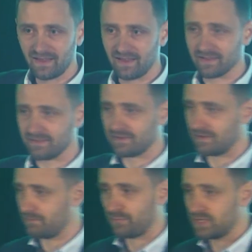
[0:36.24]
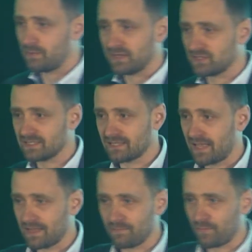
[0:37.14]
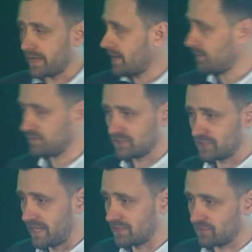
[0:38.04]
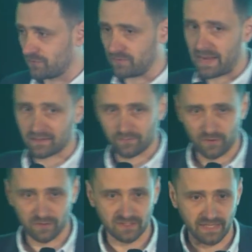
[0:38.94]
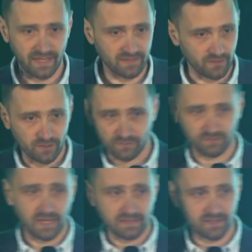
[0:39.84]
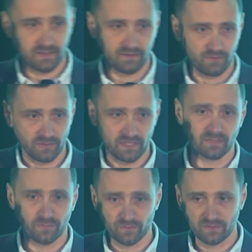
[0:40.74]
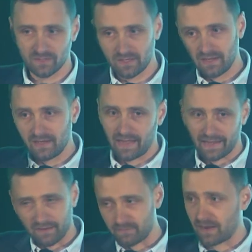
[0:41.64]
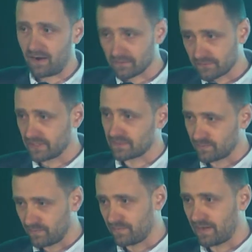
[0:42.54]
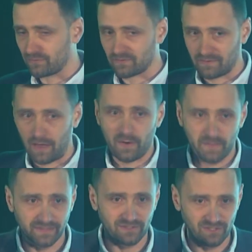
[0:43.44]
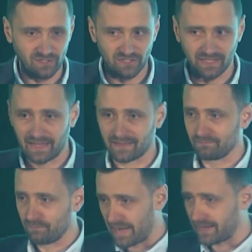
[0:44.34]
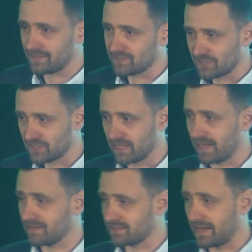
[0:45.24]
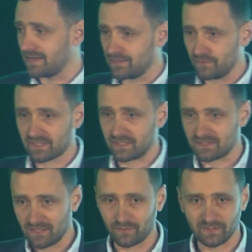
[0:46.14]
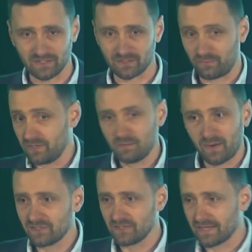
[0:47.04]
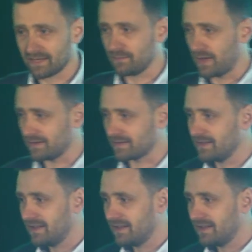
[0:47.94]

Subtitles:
And pretty much the same way how decision engine for the bank works. I get a lot of data on input. I have my algorithm, how I make decision, and I make a decision, and then I deal with consequences, pretty much like in the bank.